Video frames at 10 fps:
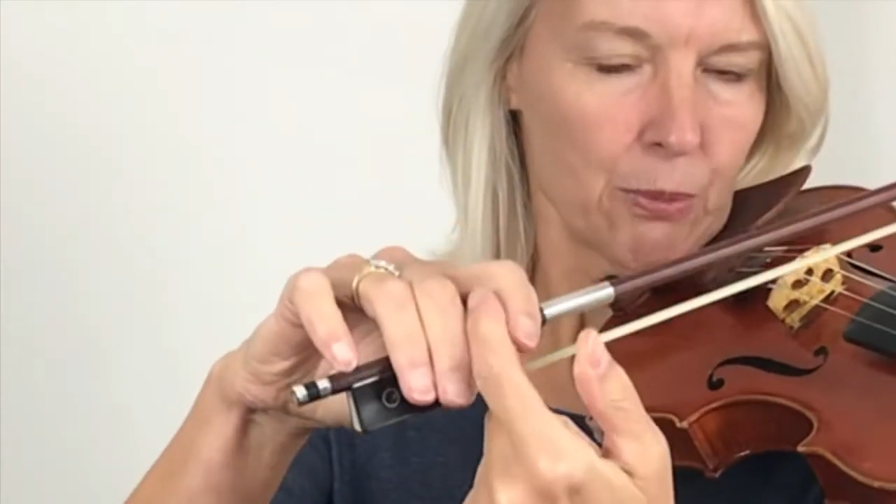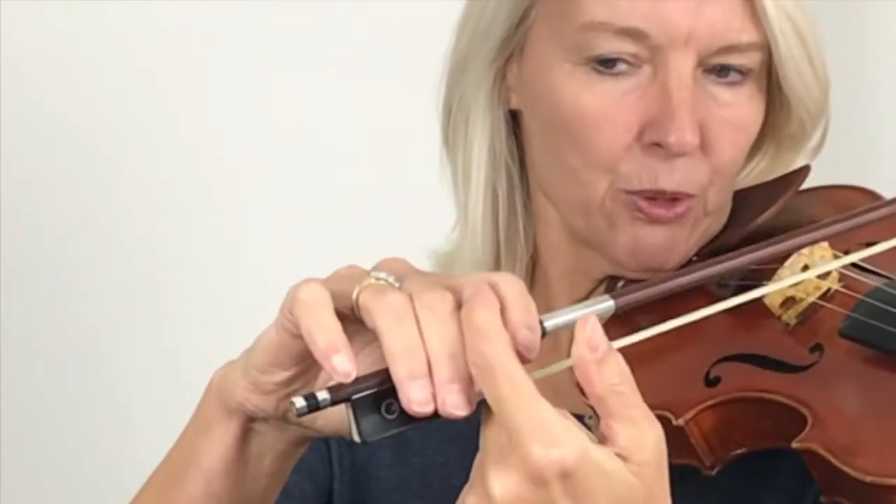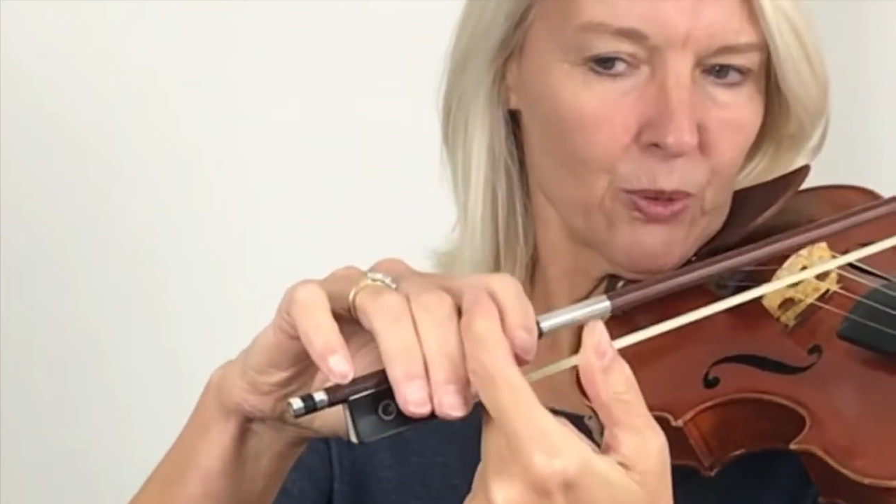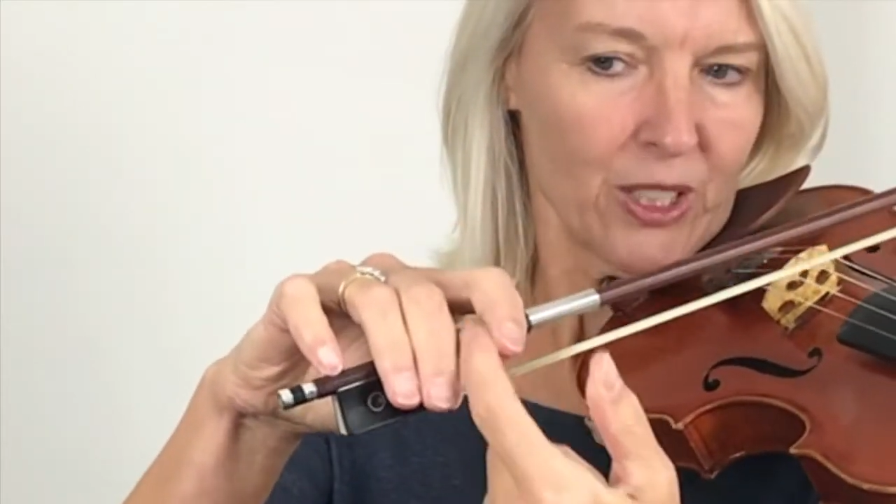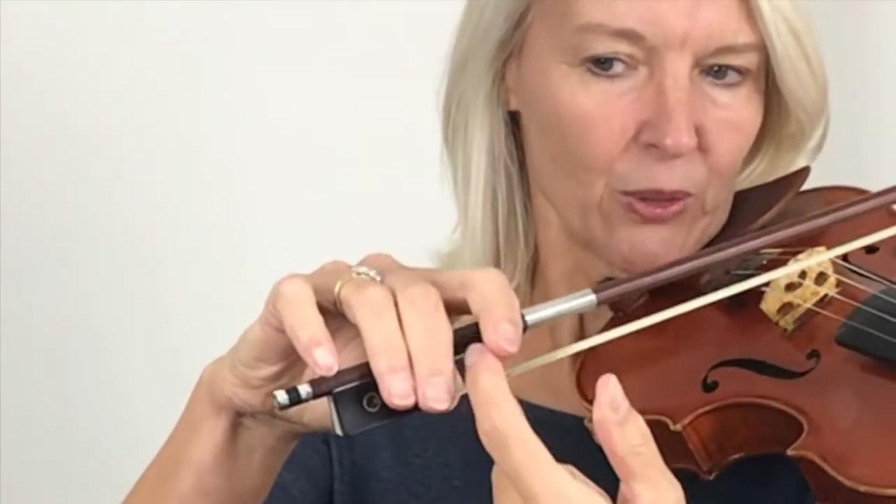
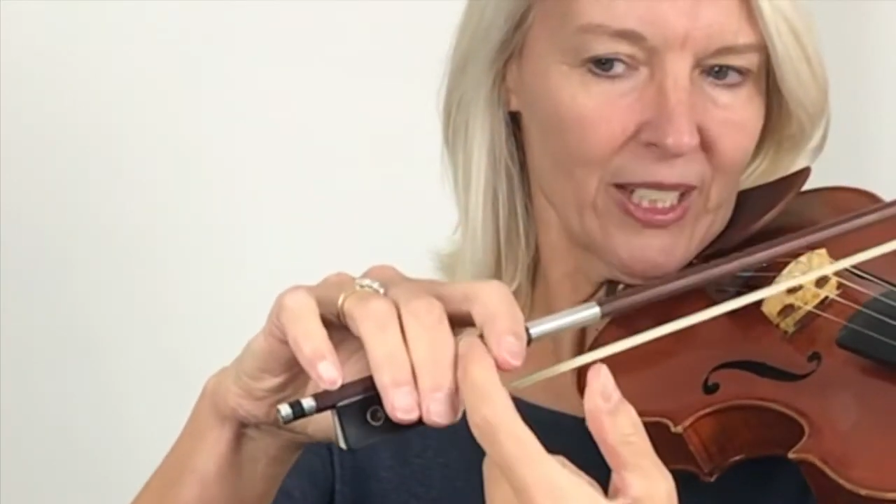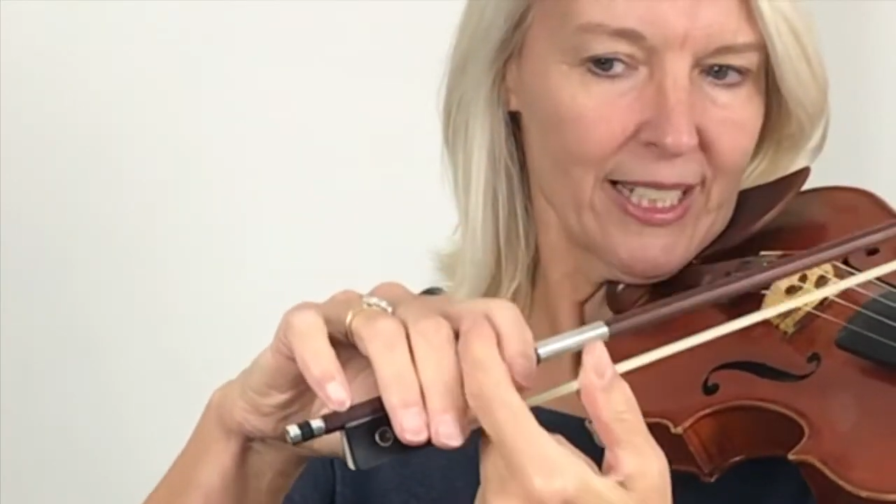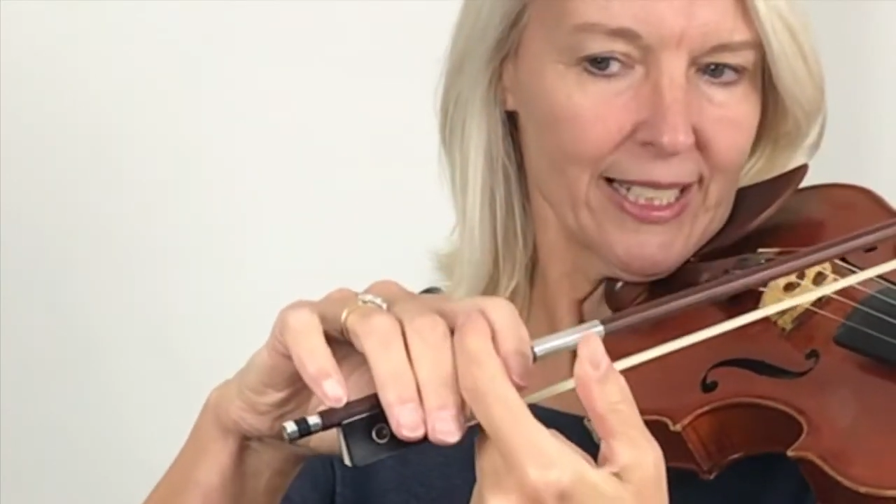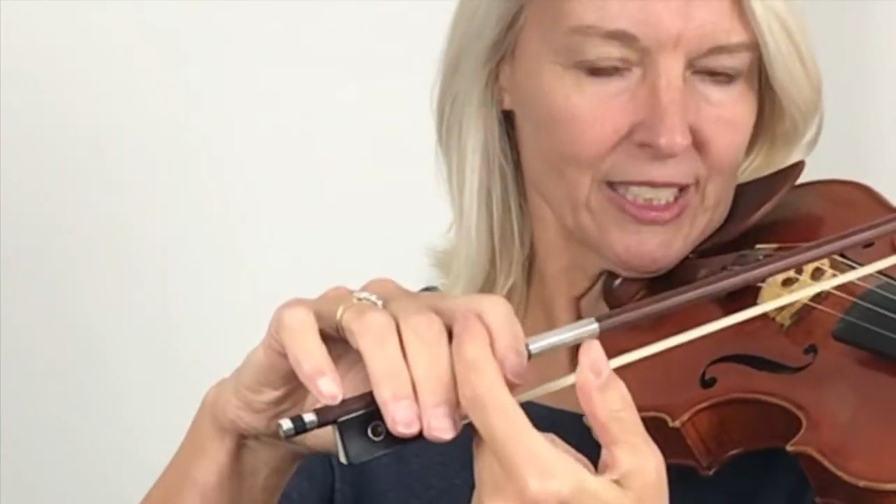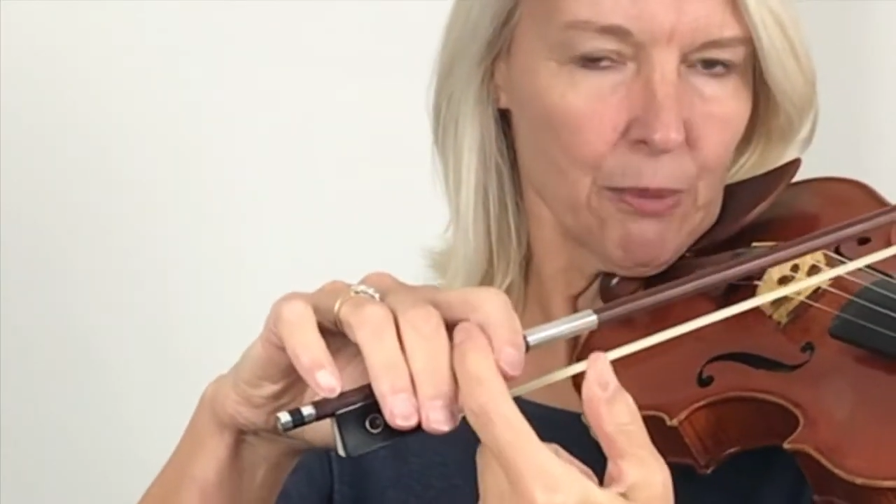between your
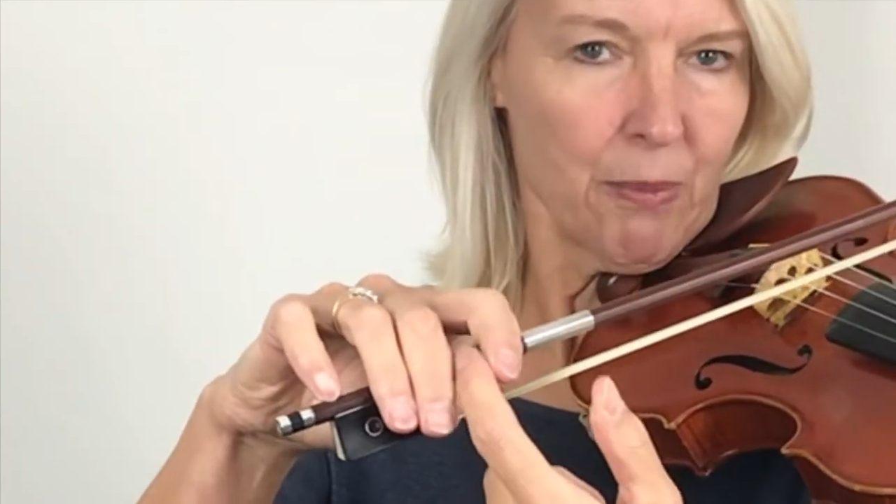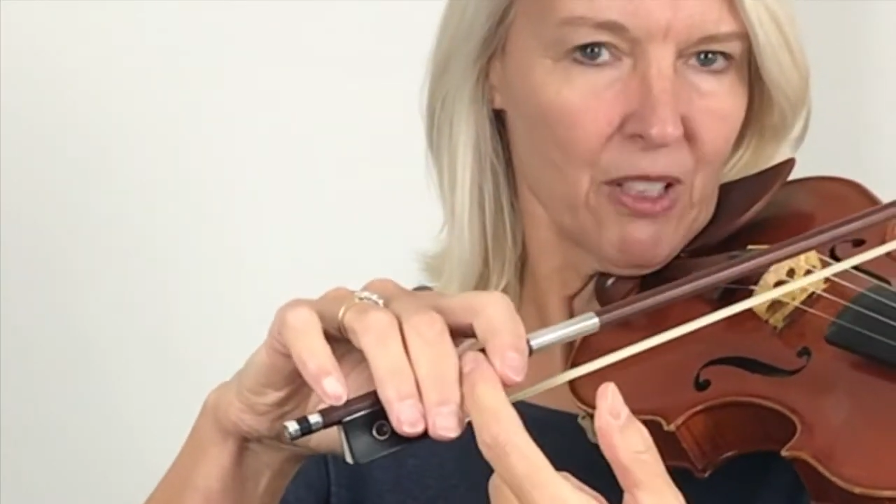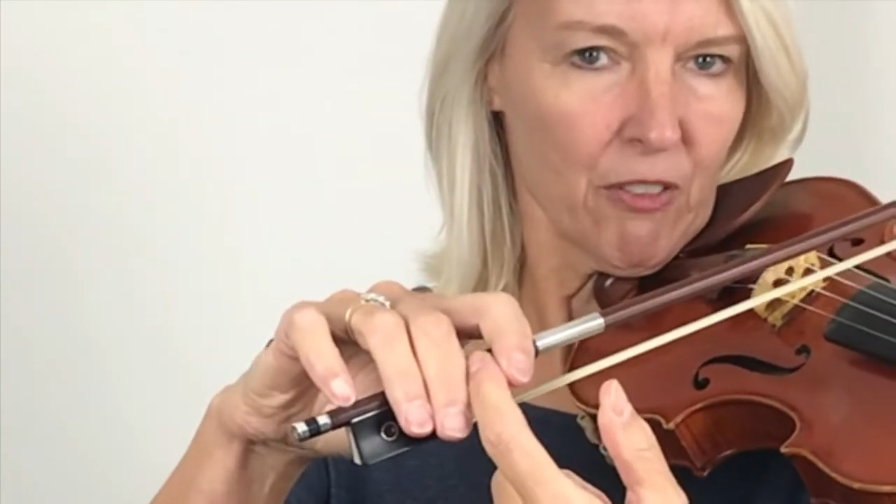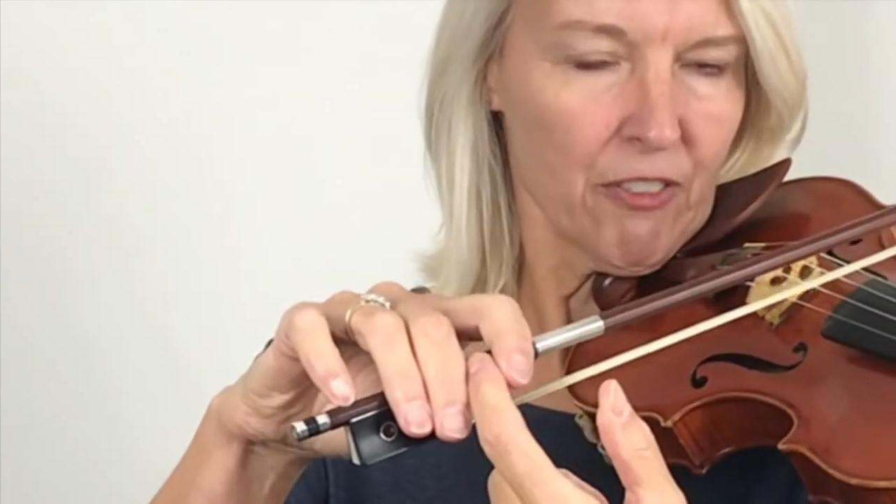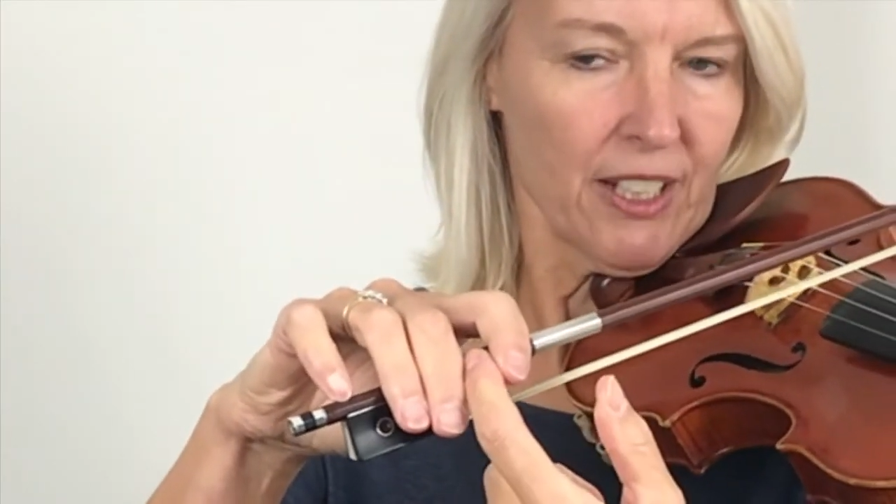index and
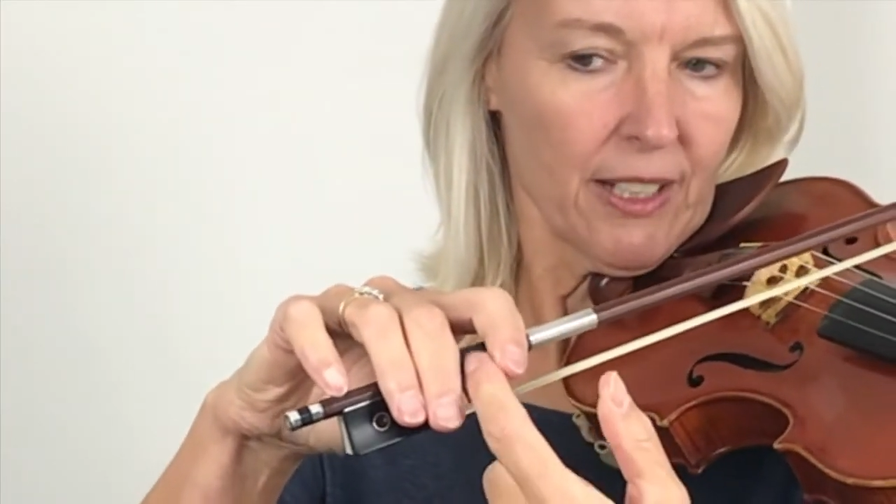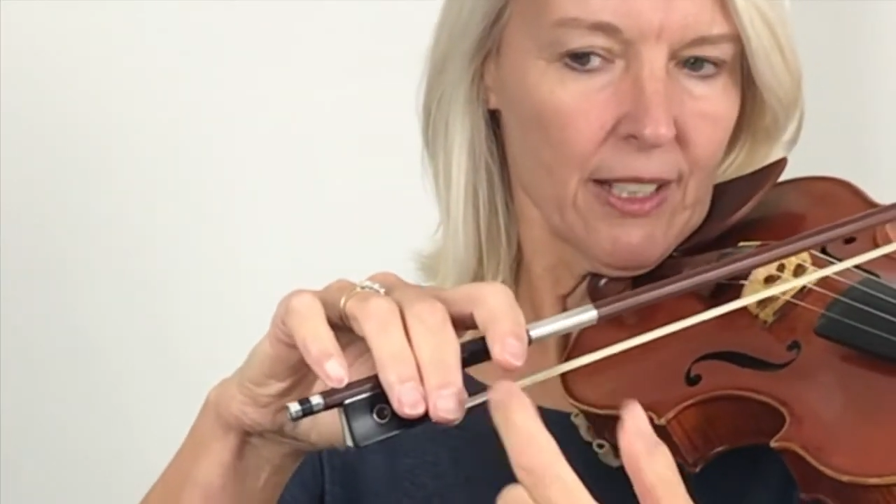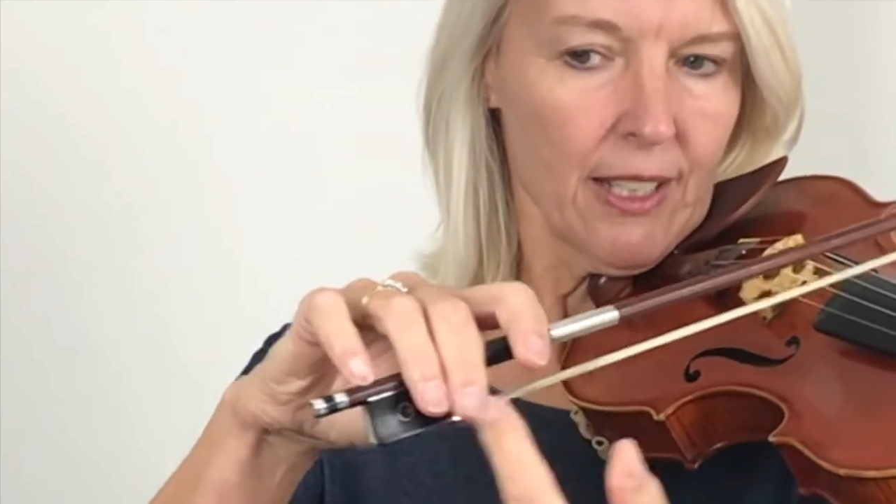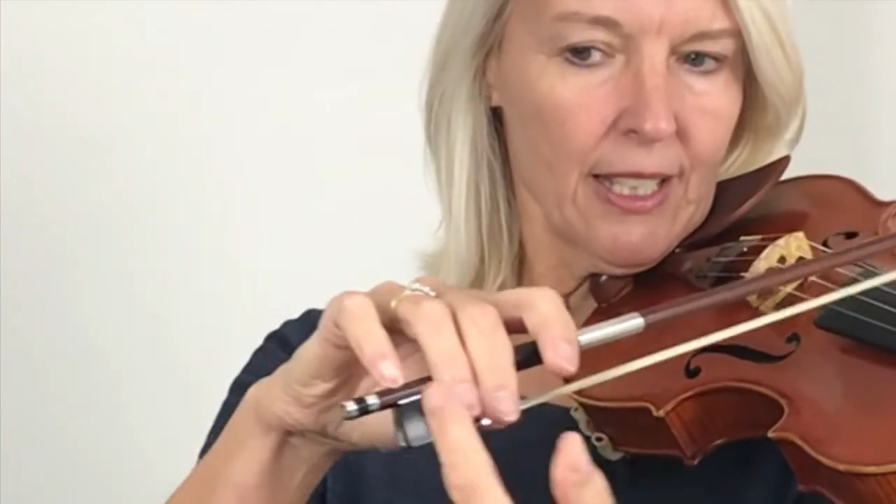middle finger,